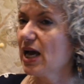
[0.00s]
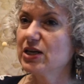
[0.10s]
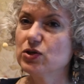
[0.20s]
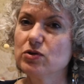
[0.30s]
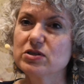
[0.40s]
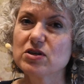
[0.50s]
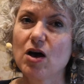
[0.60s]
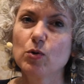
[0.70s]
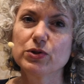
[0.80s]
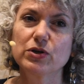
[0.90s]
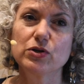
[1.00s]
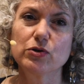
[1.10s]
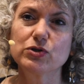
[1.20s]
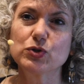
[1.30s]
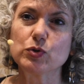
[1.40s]
and do this all with a
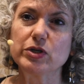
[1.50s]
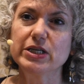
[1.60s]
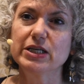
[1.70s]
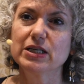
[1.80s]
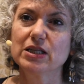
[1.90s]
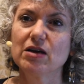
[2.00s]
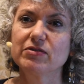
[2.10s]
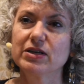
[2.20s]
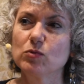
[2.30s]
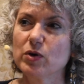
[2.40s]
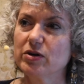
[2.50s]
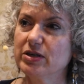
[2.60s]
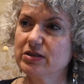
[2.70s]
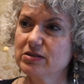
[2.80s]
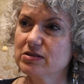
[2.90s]
nurturing and loving
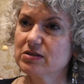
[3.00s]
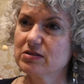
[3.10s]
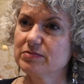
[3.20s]
awareness.